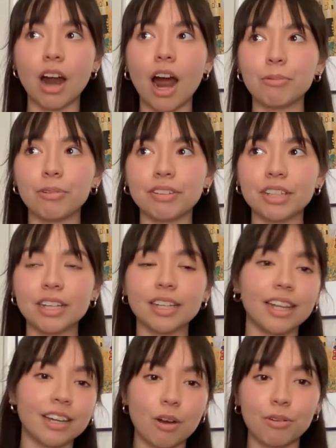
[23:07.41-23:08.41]
I was thinking,
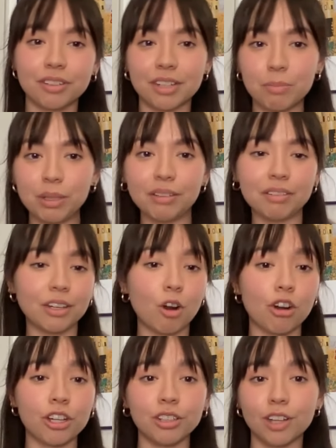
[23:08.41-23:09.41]
like, "Oh, it's gonna be this, like,
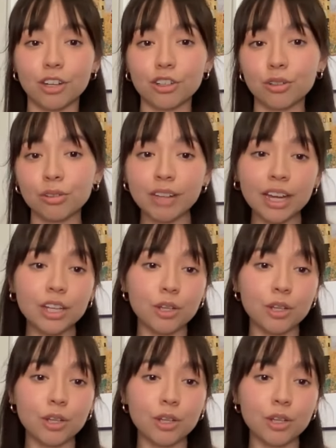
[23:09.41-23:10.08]
archaeological site,